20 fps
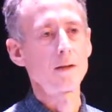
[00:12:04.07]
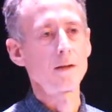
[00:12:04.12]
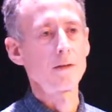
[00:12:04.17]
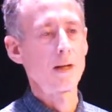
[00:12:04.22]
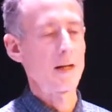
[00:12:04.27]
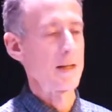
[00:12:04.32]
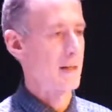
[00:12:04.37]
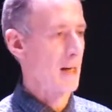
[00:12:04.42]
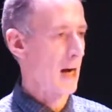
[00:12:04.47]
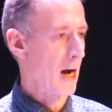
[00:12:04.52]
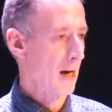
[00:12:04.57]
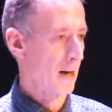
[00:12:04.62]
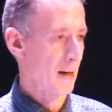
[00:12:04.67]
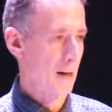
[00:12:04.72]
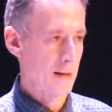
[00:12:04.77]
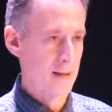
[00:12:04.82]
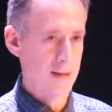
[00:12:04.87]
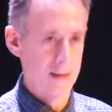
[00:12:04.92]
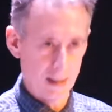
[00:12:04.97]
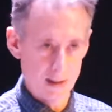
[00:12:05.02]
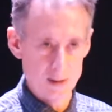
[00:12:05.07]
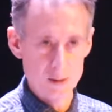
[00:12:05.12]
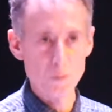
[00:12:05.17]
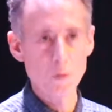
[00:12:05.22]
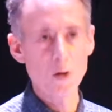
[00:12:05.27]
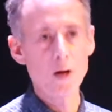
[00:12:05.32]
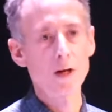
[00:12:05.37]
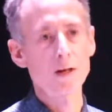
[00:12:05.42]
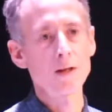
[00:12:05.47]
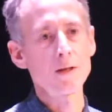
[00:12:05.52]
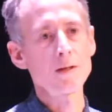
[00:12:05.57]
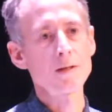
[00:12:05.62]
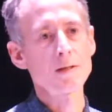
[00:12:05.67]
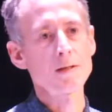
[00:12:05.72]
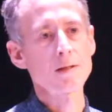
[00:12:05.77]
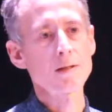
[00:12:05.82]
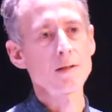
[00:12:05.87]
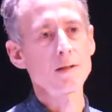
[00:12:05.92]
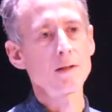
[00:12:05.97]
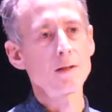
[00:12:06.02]
They target sex
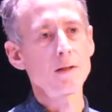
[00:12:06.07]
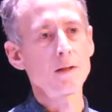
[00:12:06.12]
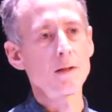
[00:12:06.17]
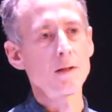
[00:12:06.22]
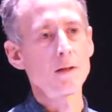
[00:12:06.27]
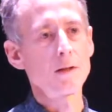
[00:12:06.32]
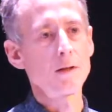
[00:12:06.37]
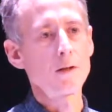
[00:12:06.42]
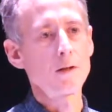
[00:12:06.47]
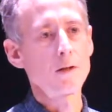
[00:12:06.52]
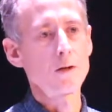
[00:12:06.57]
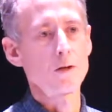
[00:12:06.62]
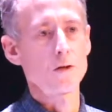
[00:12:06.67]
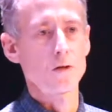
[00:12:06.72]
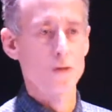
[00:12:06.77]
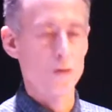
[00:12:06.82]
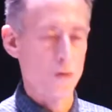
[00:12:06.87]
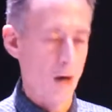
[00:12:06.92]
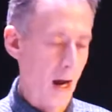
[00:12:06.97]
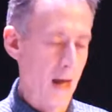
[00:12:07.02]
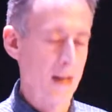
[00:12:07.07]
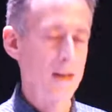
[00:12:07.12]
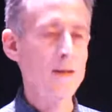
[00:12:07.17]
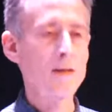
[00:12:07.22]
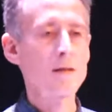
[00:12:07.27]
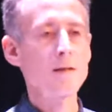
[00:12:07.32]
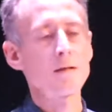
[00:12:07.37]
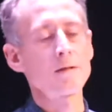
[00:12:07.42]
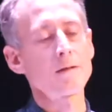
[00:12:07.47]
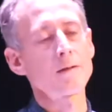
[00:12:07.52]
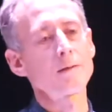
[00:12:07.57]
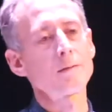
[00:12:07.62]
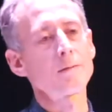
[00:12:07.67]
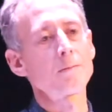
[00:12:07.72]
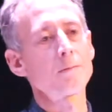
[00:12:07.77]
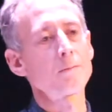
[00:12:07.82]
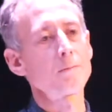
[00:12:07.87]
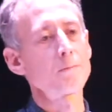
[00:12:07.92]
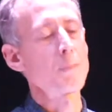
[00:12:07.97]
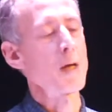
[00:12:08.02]
workers, trans
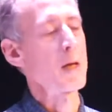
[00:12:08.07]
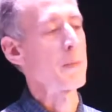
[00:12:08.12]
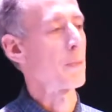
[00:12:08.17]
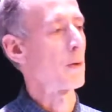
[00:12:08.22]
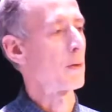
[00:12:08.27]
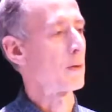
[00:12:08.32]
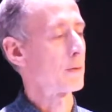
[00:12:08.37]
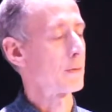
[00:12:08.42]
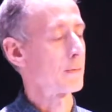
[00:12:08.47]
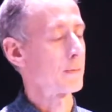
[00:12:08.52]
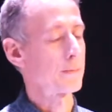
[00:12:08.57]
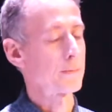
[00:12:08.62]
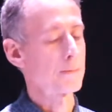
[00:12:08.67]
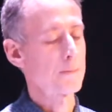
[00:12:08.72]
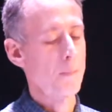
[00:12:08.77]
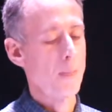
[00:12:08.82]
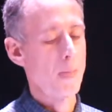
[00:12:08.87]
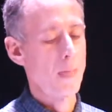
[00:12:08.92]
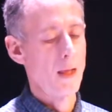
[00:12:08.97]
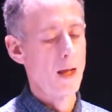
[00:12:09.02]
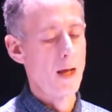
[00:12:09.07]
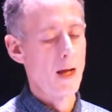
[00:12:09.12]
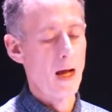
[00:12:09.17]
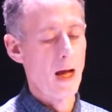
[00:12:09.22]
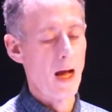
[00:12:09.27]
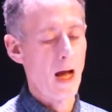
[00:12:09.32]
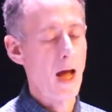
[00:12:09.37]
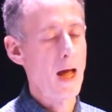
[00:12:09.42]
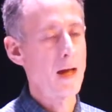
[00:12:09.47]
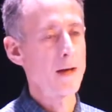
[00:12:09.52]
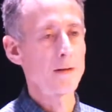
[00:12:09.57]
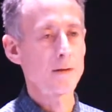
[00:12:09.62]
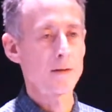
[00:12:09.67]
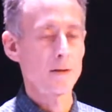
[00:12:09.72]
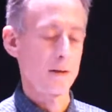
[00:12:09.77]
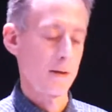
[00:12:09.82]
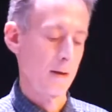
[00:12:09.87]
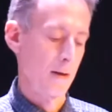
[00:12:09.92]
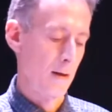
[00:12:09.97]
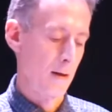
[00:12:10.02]
people, and
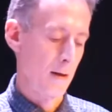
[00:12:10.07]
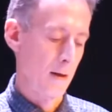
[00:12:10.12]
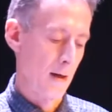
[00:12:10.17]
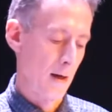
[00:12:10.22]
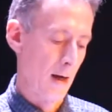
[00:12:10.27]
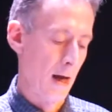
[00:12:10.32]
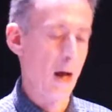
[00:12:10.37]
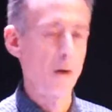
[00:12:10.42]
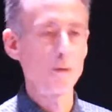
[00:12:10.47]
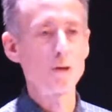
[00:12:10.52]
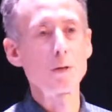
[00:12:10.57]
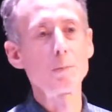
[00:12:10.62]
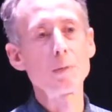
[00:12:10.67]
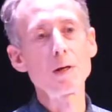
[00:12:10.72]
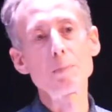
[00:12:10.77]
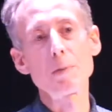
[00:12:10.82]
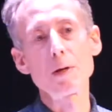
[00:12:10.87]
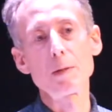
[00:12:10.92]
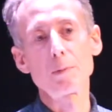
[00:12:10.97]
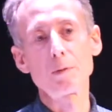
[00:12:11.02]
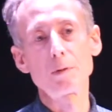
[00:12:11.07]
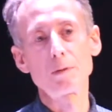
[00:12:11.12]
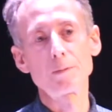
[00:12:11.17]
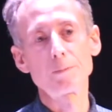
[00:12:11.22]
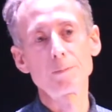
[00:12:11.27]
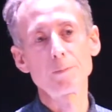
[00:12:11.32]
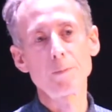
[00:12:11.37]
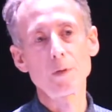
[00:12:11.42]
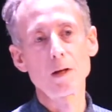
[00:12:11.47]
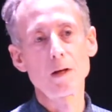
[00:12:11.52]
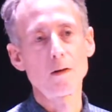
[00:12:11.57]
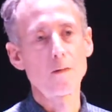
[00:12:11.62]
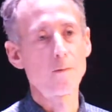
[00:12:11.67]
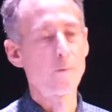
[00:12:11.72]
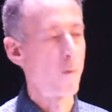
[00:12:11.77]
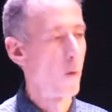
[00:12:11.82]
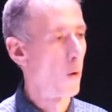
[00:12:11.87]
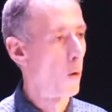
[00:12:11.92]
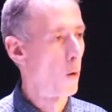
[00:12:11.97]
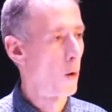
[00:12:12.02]
LGBT people
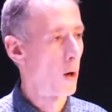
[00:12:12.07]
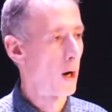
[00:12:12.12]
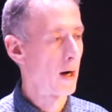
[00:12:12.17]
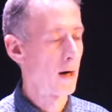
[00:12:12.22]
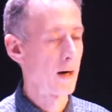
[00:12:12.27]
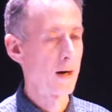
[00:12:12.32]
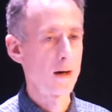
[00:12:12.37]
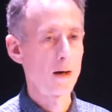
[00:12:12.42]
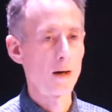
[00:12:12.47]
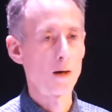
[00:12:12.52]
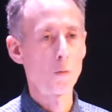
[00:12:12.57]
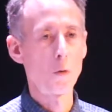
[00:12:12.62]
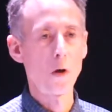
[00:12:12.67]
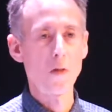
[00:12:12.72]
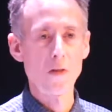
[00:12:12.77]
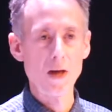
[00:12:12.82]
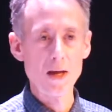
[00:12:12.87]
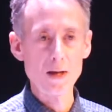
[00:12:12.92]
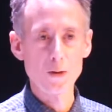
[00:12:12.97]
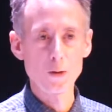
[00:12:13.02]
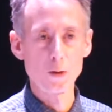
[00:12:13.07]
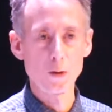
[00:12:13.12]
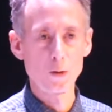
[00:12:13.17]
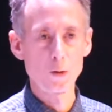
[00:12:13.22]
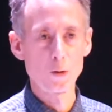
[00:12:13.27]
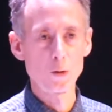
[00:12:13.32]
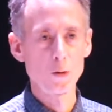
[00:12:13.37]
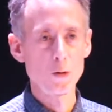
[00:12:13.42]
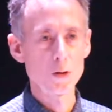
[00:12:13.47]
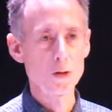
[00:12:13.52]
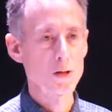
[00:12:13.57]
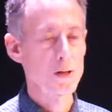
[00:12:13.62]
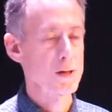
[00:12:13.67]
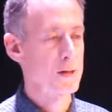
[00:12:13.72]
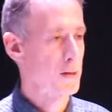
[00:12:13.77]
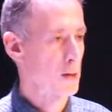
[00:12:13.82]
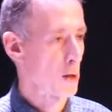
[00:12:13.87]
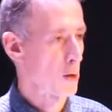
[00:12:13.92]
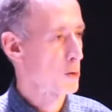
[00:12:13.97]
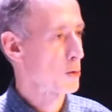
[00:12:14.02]
for what they call
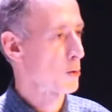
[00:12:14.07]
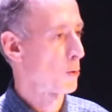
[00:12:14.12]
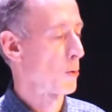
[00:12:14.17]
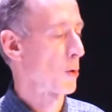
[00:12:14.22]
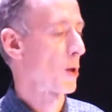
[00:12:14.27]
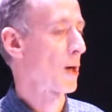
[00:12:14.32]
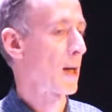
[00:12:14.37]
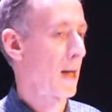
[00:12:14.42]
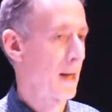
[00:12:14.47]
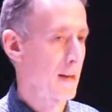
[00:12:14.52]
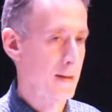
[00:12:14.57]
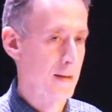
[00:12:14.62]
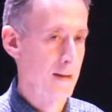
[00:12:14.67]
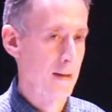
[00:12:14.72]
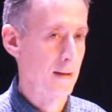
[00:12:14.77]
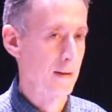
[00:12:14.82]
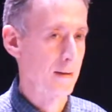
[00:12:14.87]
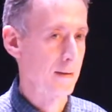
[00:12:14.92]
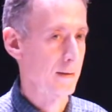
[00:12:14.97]
social cleansing,